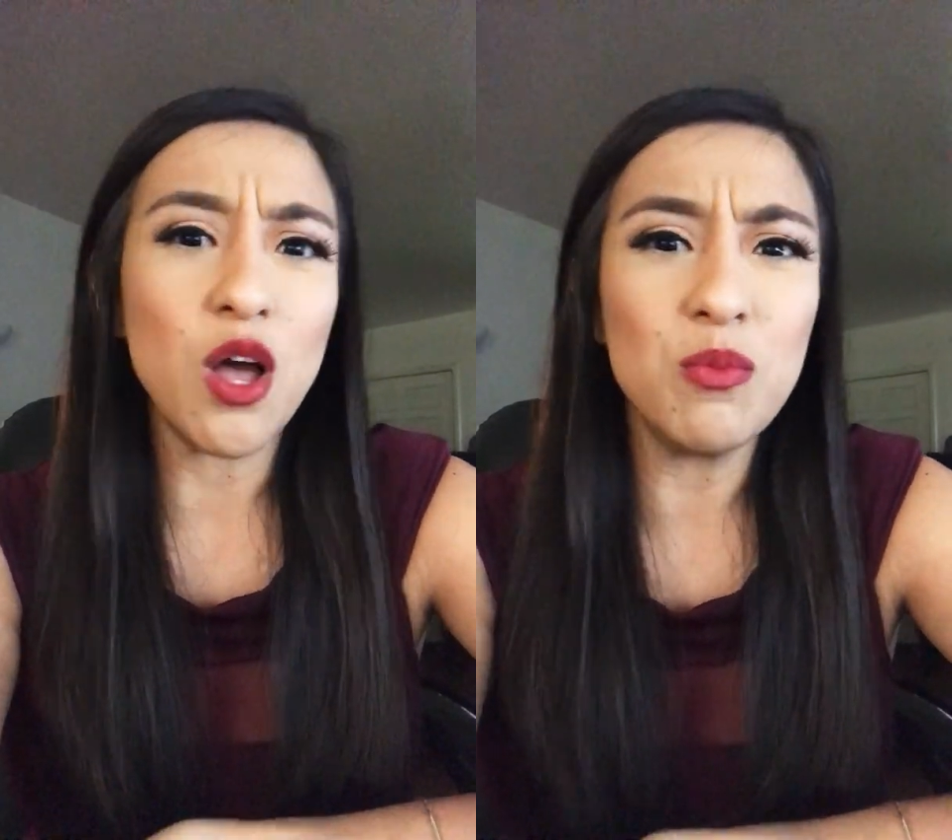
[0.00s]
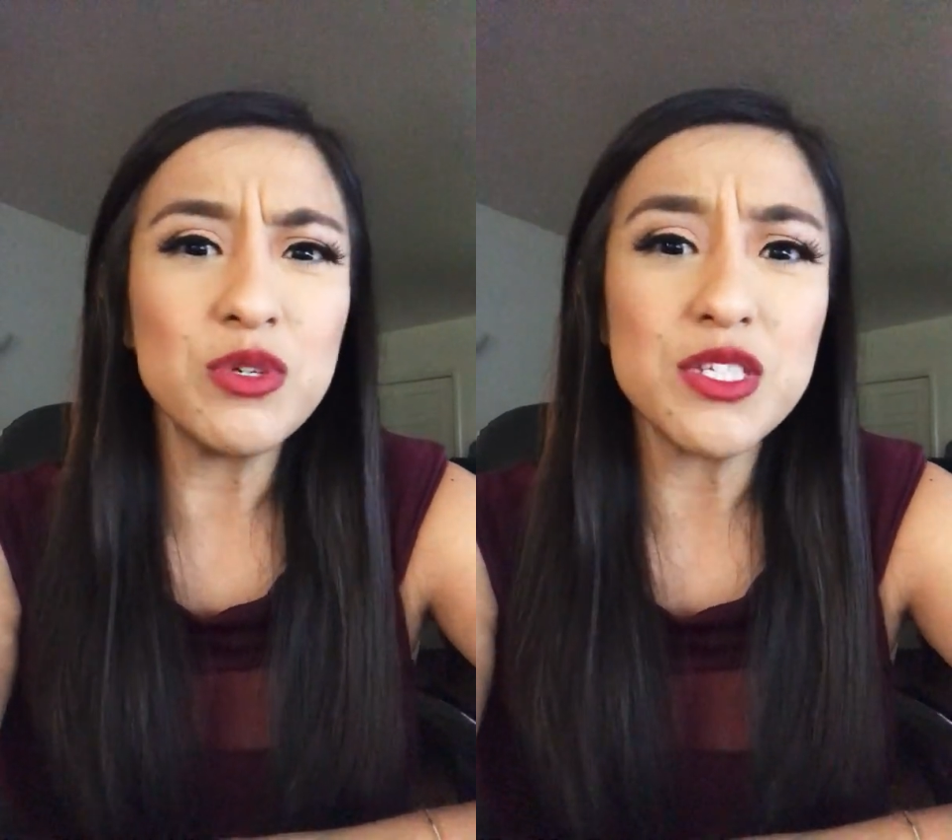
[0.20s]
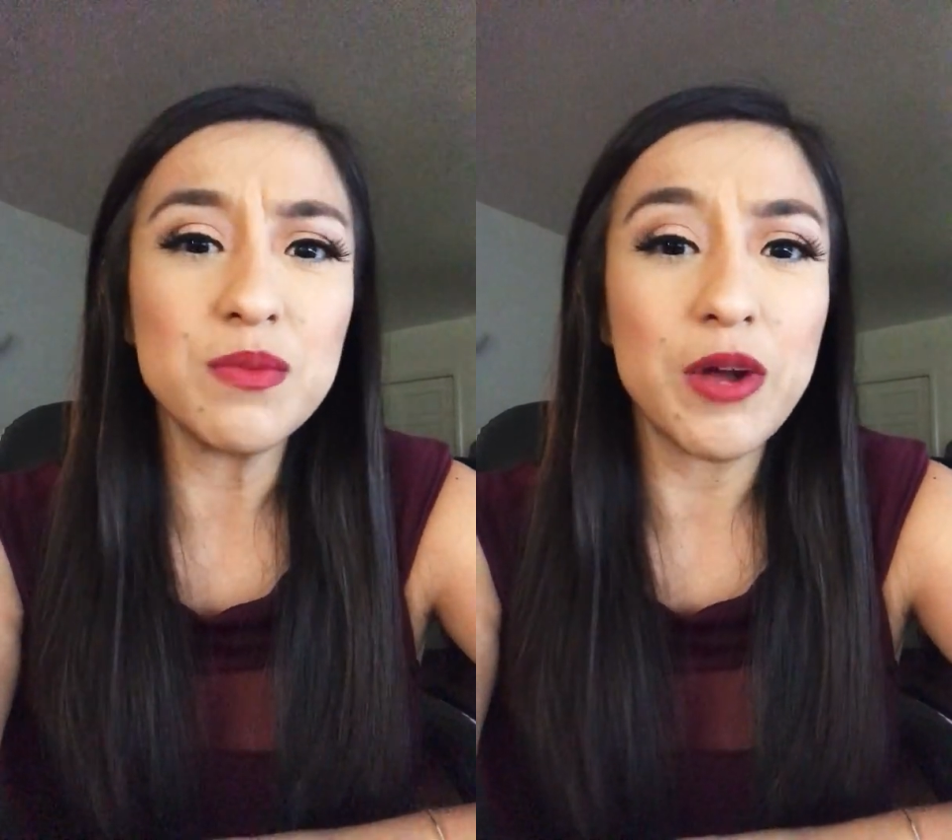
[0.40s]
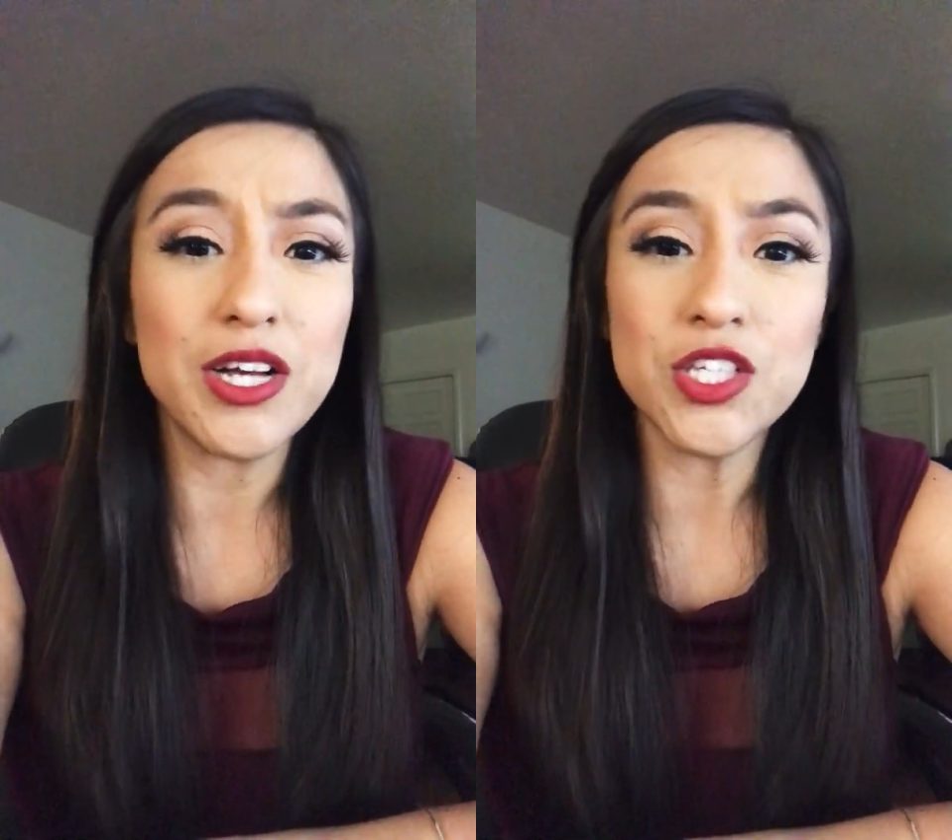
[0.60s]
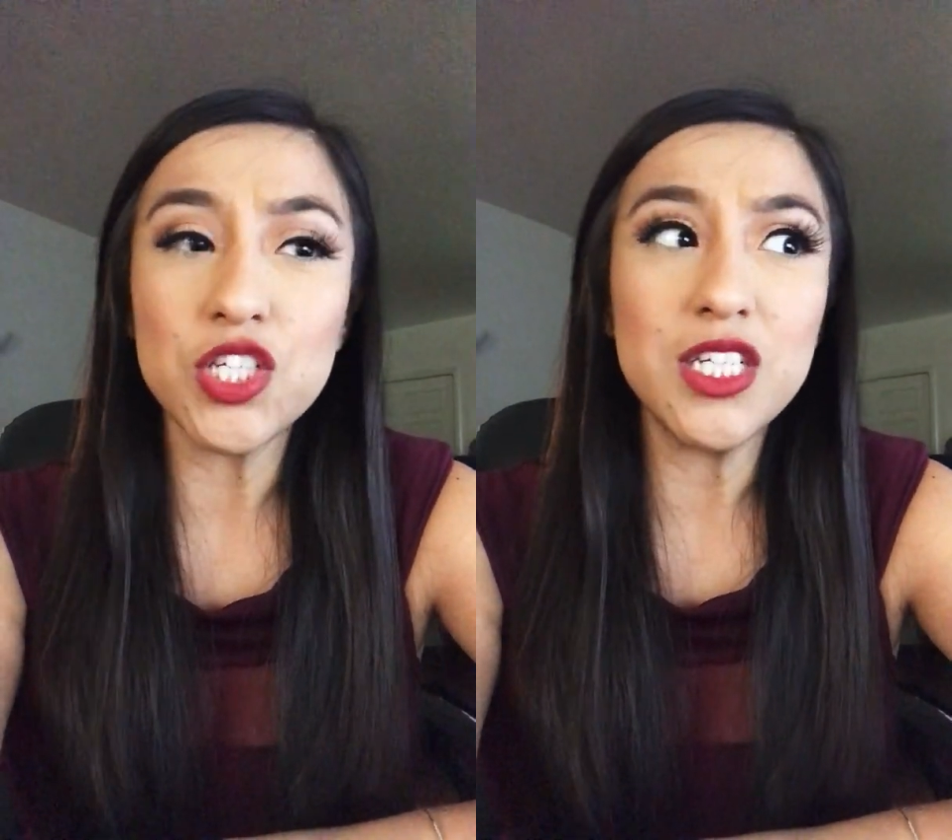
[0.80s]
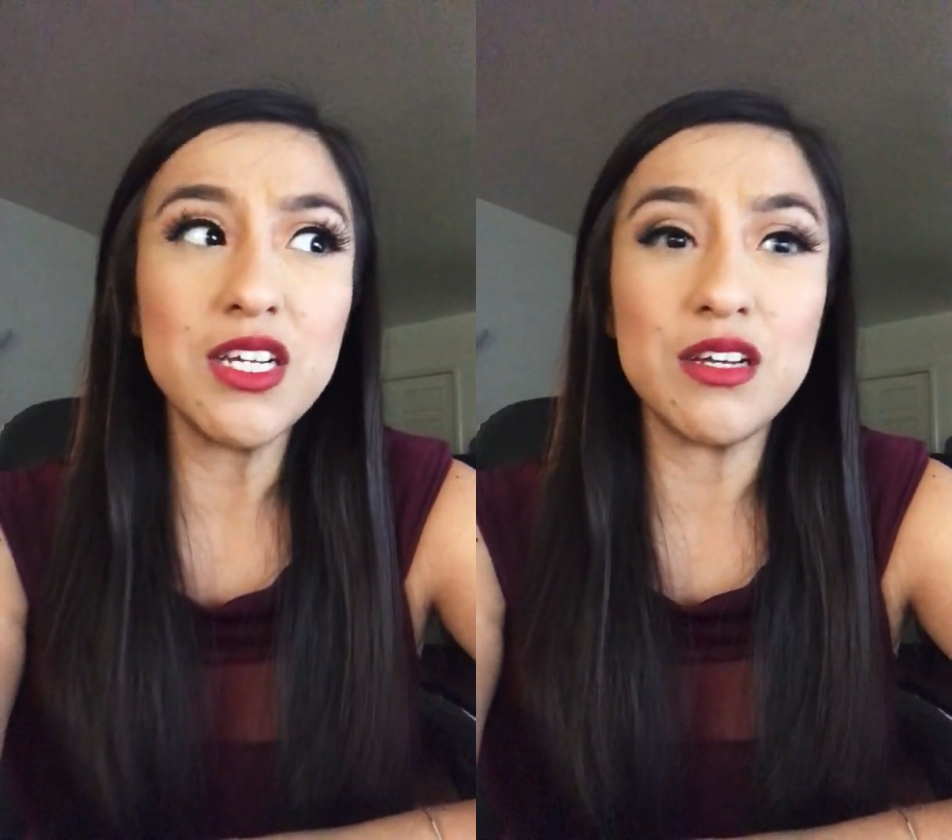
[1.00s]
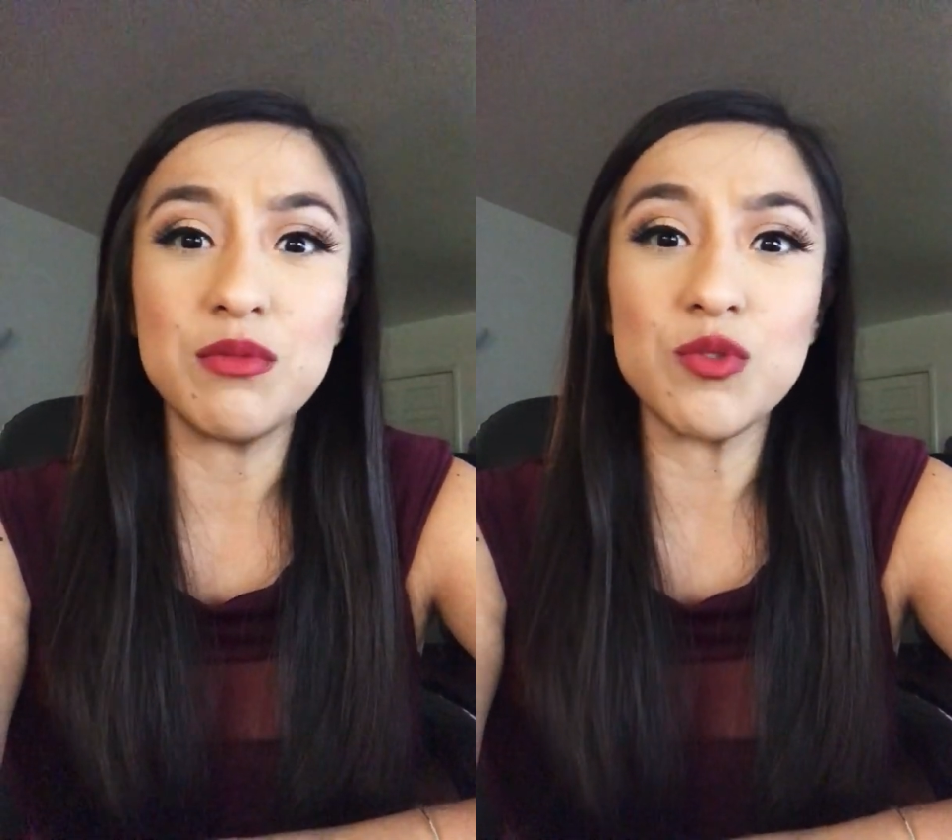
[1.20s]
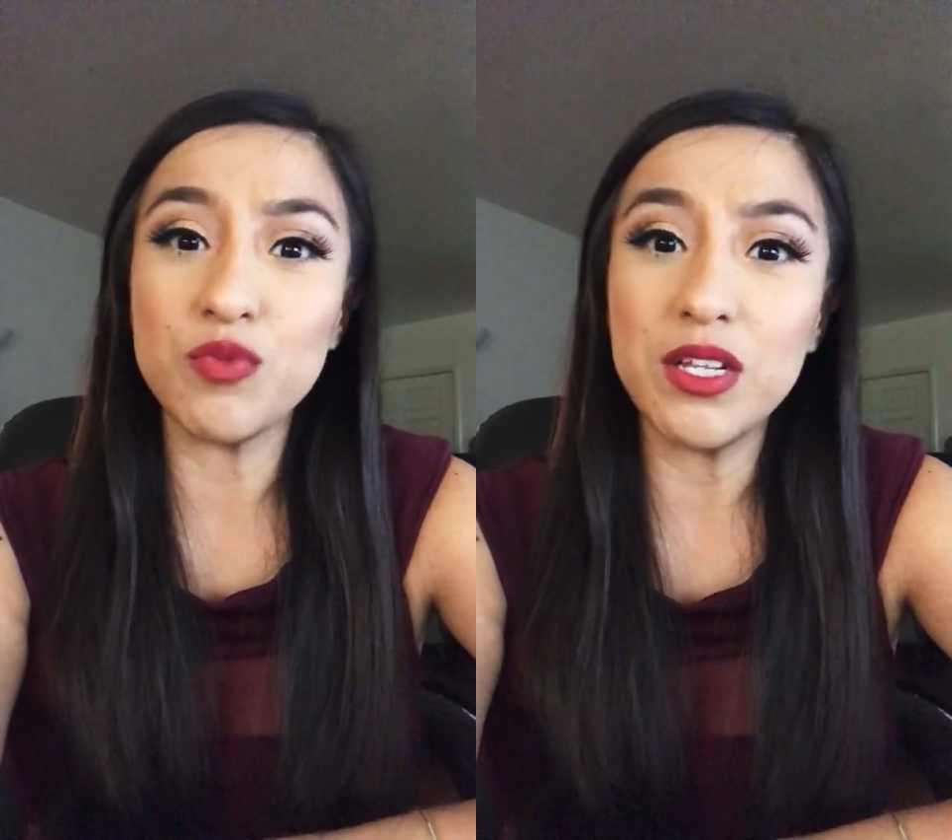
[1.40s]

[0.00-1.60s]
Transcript: almost depression. It was